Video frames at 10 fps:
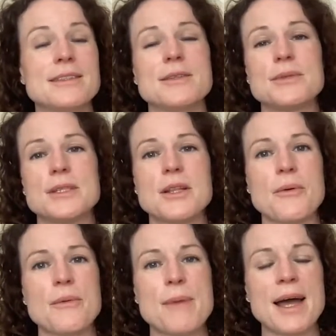So it's a
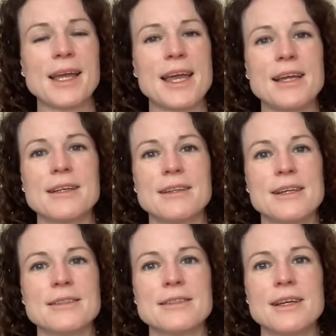lower backache
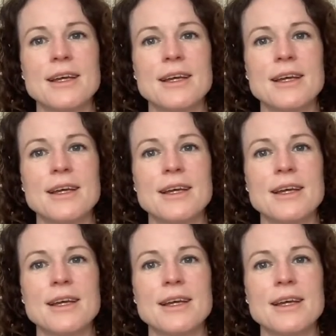that's